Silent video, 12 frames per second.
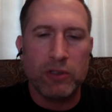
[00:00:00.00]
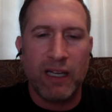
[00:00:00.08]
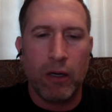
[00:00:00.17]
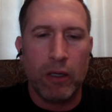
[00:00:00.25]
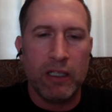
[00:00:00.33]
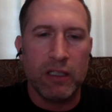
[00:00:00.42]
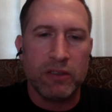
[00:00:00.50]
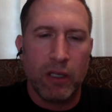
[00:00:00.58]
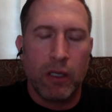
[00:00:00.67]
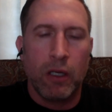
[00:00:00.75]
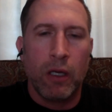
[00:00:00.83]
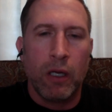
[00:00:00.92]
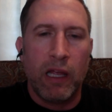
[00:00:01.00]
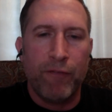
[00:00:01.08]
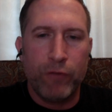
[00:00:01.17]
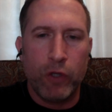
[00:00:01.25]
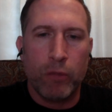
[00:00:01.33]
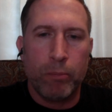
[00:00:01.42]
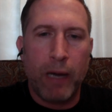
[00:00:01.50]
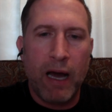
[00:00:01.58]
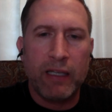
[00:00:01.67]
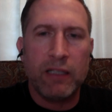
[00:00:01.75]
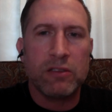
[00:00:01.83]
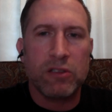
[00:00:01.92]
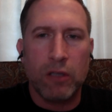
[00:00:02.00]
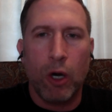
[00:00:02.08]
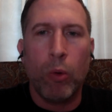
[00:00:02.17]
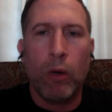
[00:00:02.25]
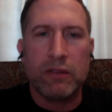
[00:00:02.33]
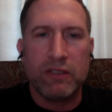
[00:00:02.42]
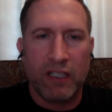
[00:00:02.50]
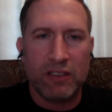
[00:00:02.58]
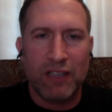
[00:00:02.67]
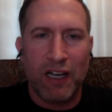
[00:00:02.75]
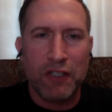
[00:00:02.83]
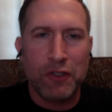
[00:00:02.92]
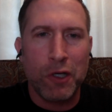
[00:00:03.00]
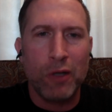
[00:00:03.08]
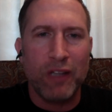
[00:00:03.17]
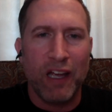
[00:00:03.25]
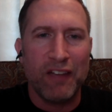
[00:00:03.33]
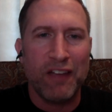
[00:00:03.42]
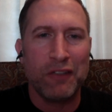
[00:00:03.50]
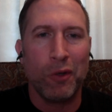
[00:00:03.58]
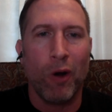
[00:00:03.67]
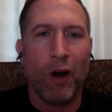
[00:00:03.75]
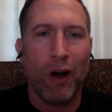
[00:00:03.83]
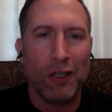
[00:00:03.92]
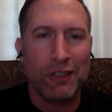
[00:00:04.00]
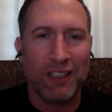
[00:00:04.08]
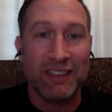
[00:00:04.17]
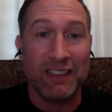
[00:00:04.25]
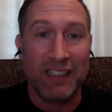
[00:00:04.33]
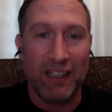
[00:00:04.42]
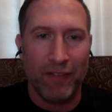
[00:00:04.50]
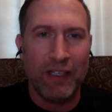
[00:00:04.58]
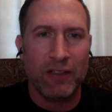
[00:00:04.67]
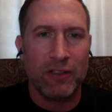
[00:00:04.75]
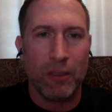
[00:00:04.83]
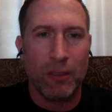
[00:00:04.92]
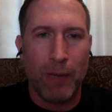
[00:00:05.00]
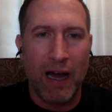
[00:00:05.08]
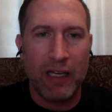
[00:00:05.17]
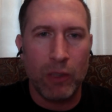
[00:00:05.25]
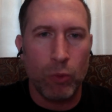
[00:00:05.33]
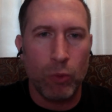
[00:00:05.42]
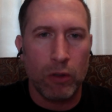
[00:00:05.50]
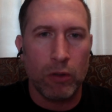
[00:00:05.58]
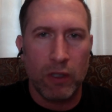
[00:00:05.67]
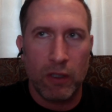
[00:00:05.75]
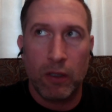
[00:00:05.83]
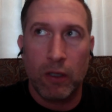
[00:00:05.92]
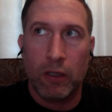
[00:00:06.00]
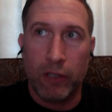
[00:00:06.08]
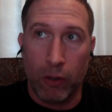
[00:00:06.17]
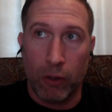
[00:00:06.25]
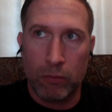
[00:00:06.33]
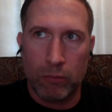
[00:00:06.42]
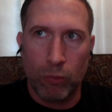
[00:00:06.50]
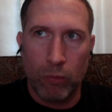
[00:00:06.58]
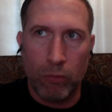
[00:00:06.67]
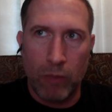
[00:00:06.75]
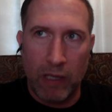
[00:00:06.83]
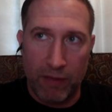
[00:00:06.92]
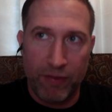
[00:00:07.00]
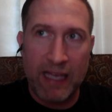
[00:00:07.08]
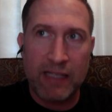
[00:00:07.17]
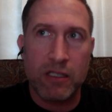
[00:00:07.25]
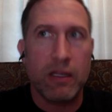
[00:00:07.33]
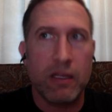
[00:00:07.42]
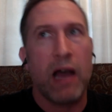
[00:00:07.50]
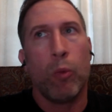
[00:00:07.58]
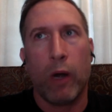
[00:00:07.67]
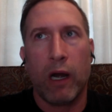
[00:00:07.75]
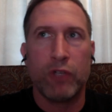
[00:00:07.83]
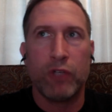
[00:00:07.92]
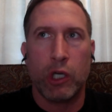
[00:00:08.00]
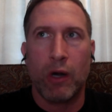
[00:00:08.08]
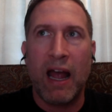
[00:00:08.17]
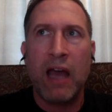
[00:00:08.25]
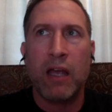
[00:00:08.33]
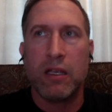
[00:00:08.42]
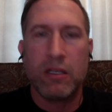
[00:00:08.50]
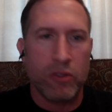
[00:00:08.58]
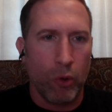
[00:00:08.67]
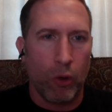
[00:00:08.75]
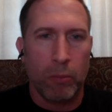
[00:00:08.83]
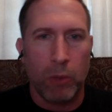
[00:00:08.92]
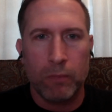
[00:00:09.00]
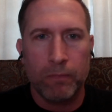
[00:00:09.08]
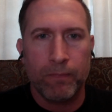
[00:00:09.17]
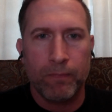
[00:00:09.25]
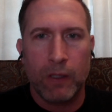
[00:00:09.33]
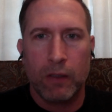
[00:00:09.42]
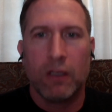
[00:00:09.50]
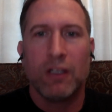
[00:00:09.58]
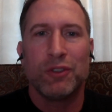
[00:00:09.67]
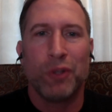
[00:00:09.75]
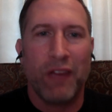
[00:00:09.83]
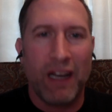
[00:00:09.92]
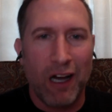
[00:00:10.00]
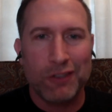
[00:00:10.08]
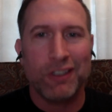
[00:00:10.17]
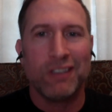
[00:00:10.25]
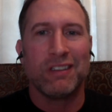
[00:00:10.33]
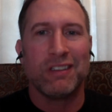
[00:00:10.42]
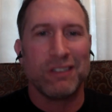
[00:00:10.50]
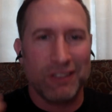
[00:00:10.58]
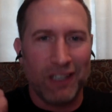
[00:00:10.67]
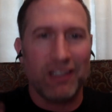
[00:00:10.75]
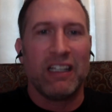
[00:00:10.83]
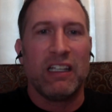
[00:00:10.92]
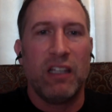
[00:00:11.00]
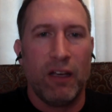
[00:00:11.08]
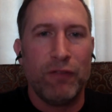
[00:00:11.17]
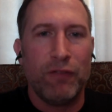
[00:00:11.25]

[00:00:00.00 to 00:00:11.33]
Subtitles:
now, is if your body is low on testosterone and then you all of a sudden give it, your body will, it thinks that wherever you're at is normal. So then I suddenly give